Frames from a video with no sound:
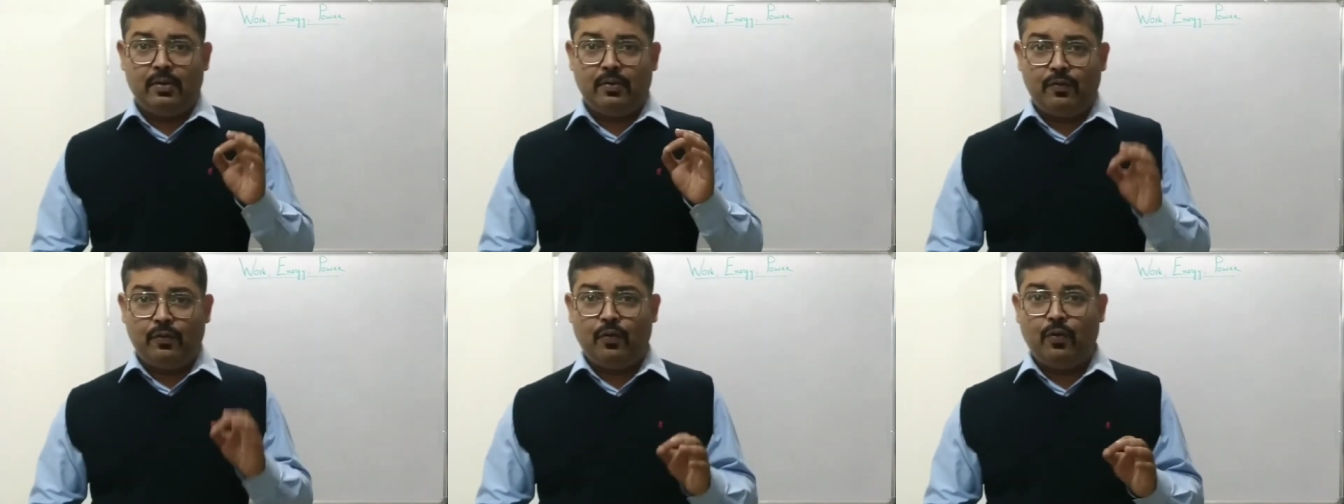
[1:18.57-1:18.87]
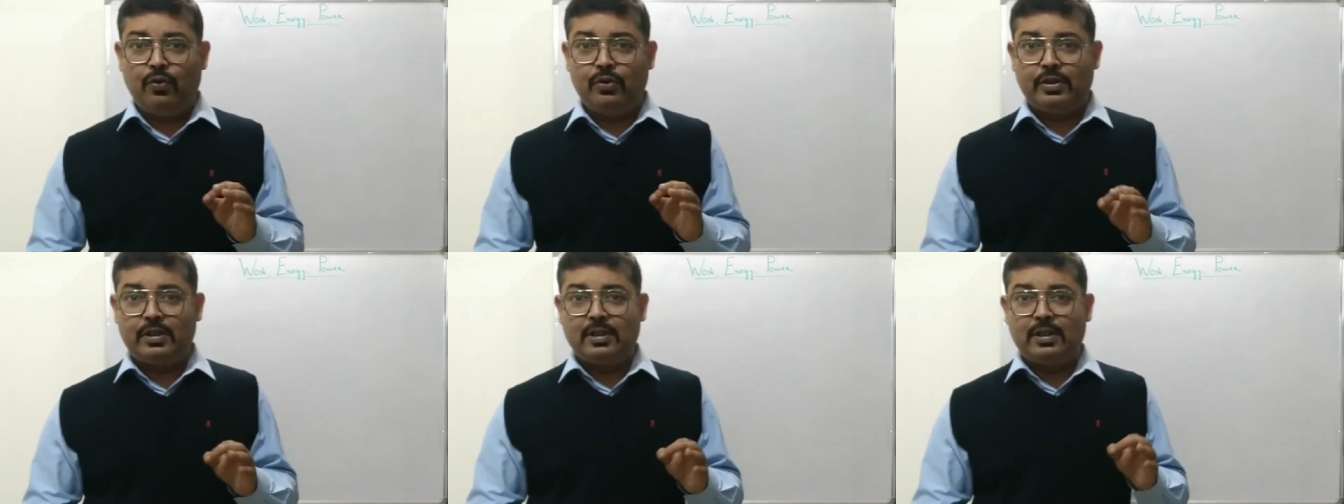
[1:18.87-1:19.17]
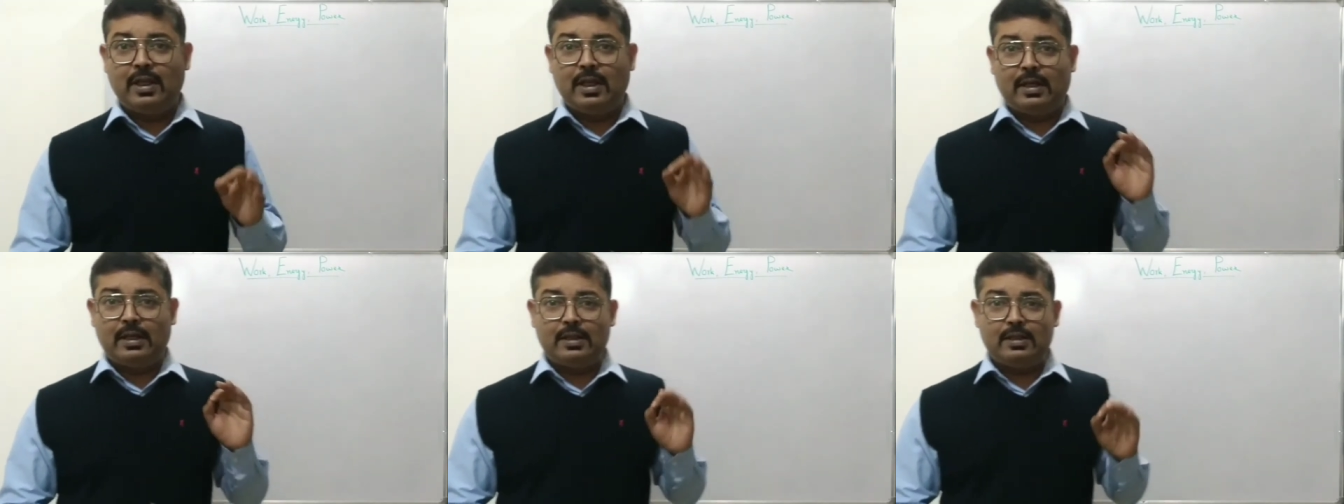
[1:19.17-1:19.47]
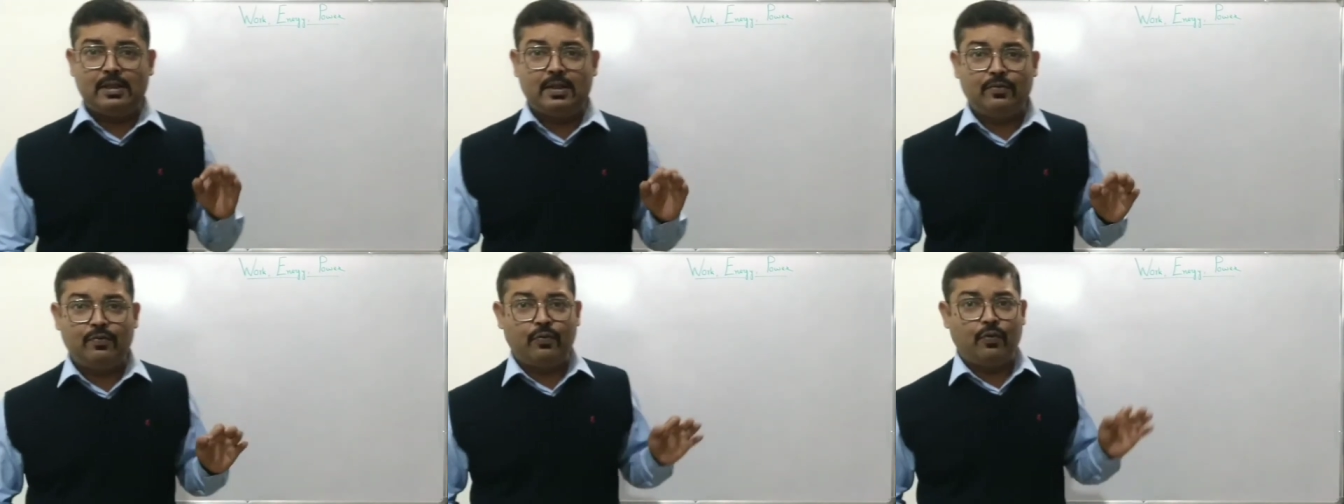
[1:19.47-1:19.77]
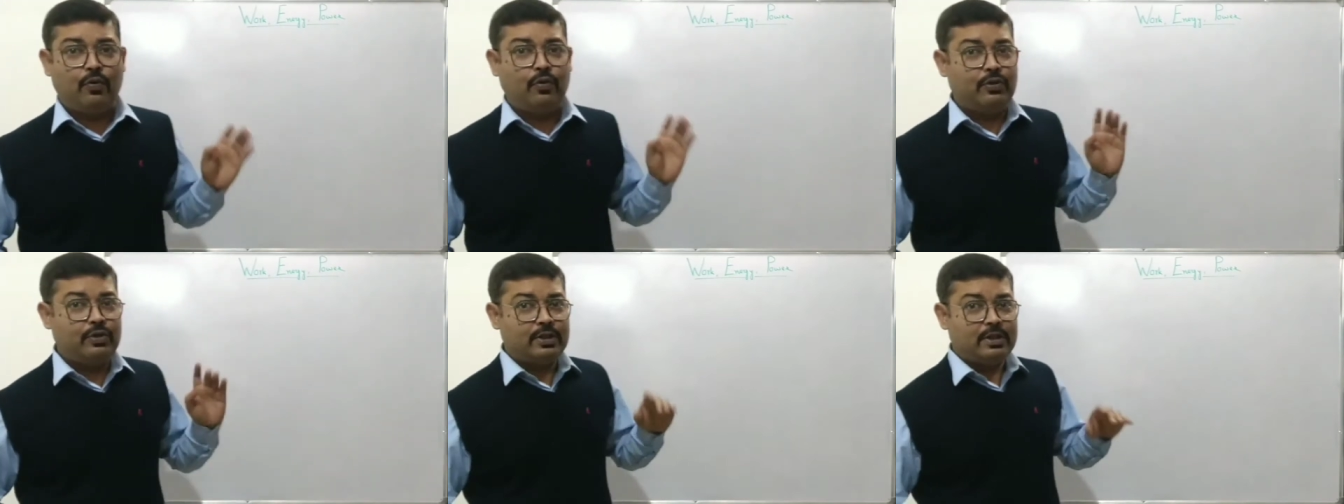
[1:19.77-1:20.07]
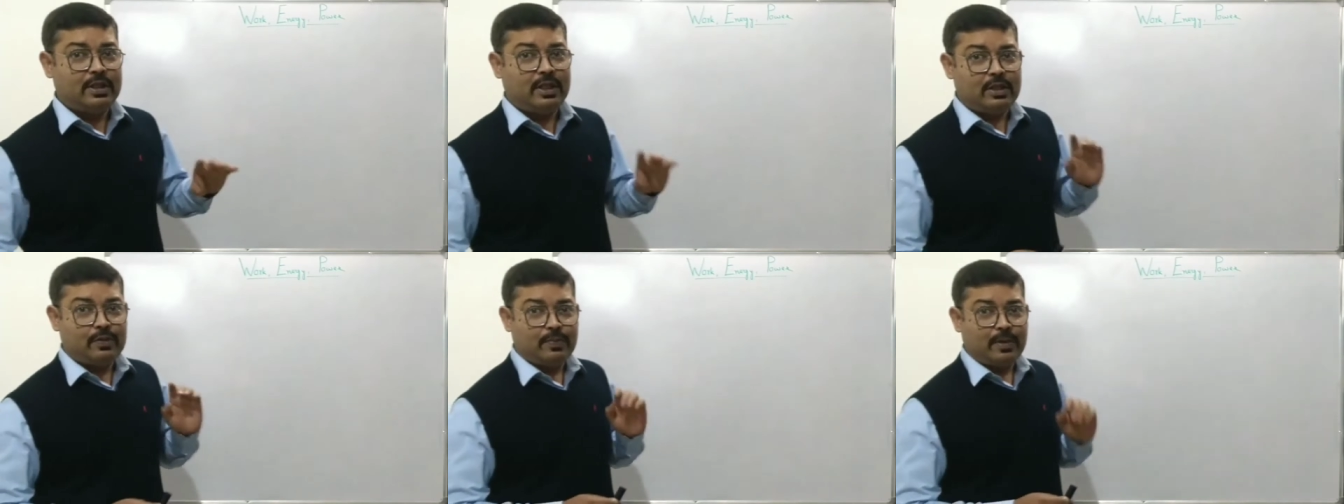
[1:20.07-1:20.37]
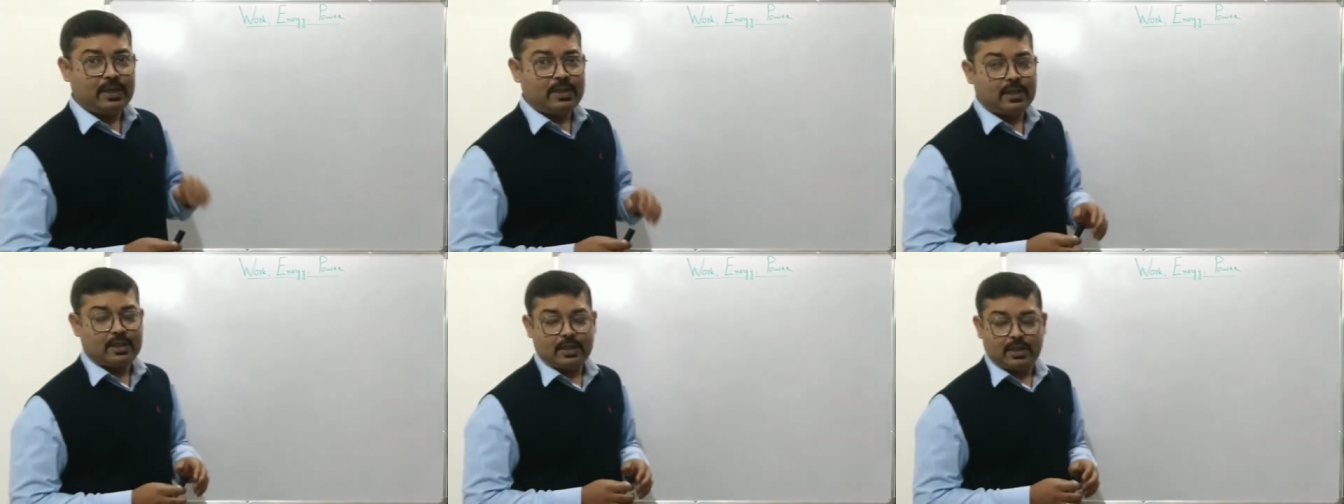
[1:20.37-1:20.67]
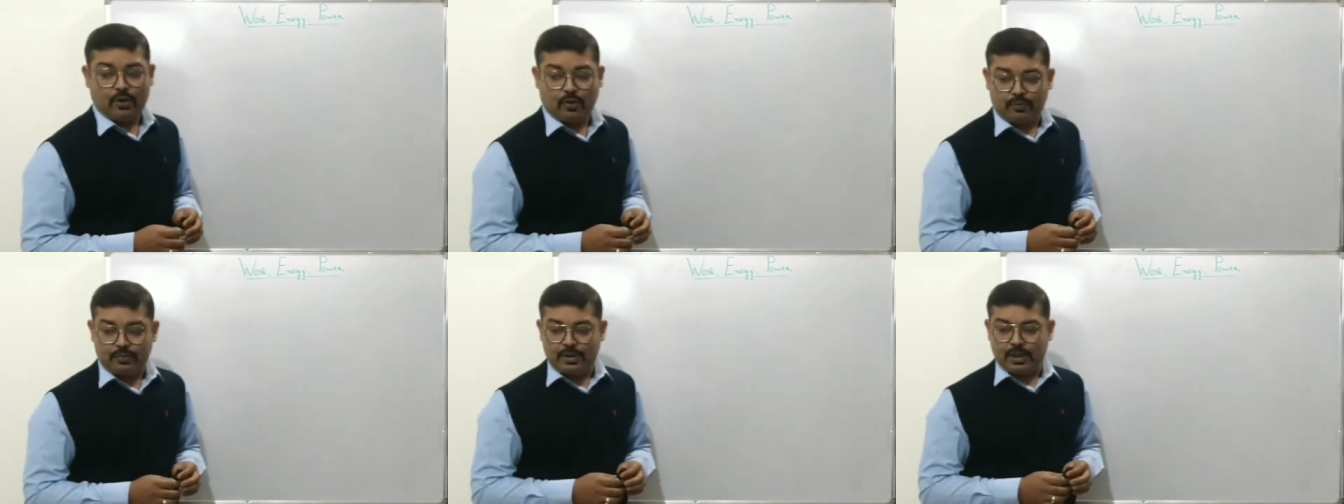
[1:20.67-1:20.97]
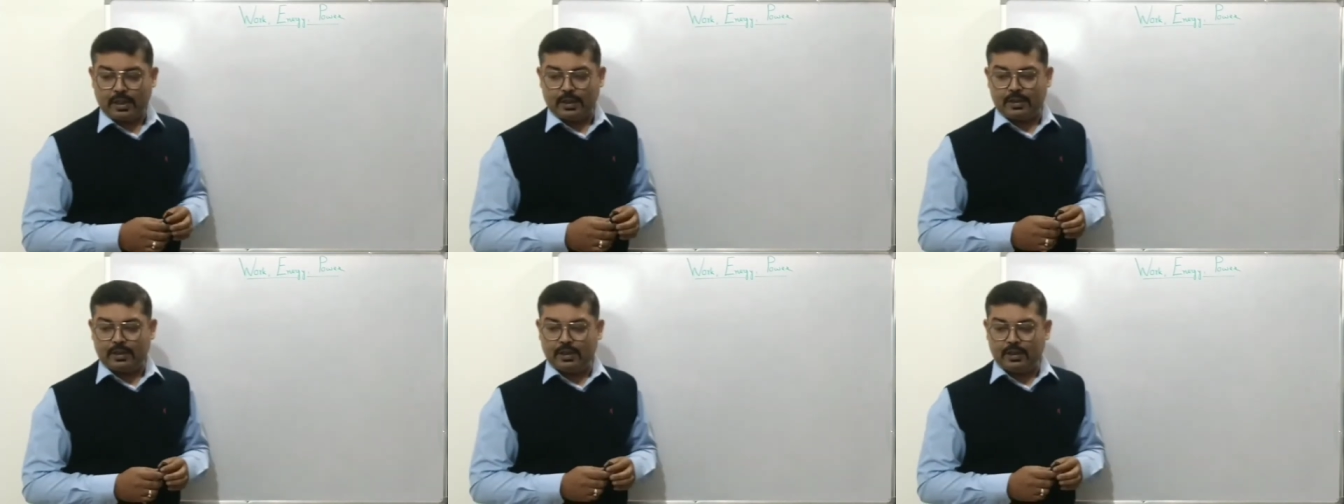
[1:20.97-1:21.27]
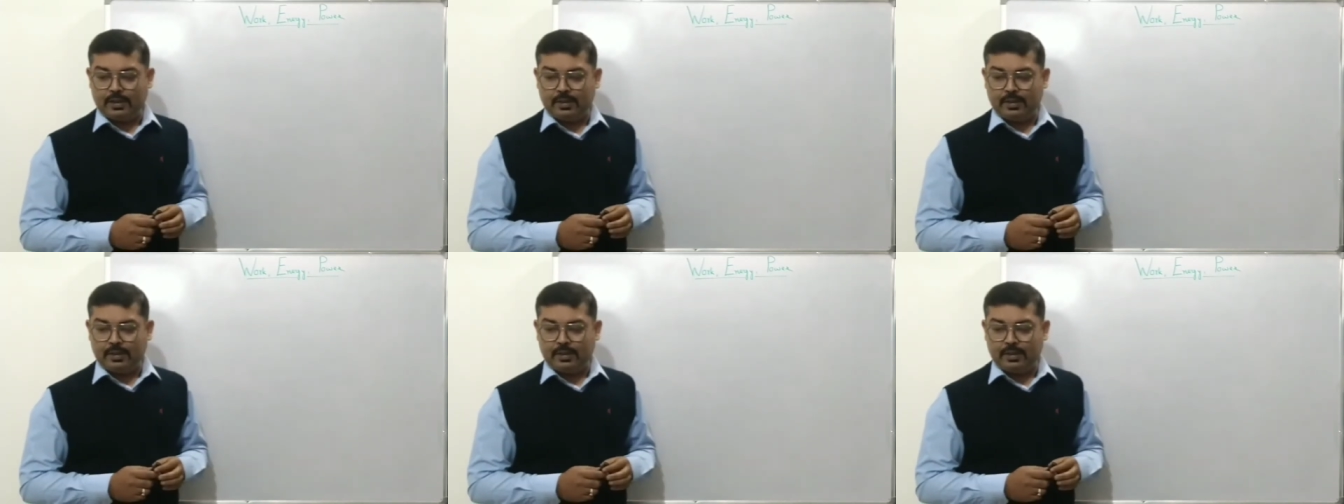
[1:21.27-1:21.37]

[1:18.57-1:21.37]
force, that is the force displaces an object,